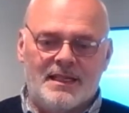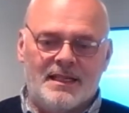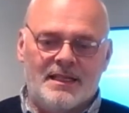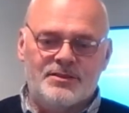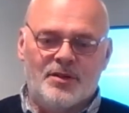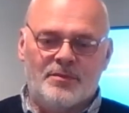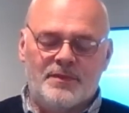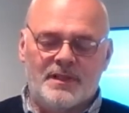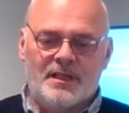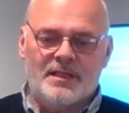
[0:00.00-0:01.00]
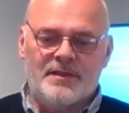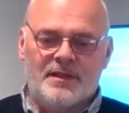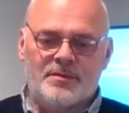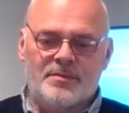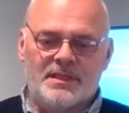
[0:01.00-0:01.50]
Uh, job for life,
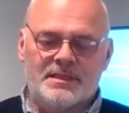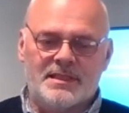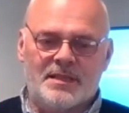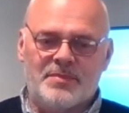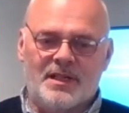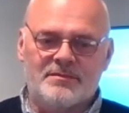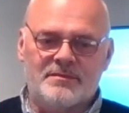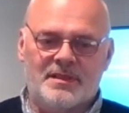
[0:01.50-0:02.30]
everybody said, but um,